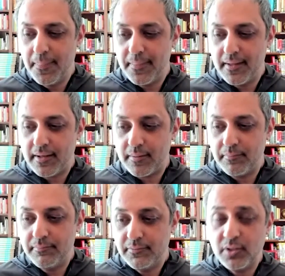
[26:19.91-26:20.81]

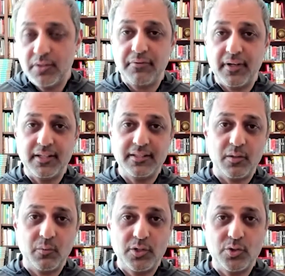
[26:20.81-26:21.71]
You can find us
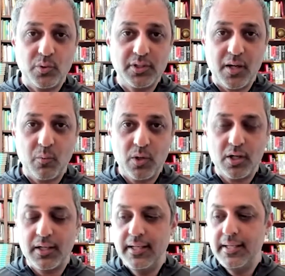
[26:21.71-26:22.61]
at ritual.work.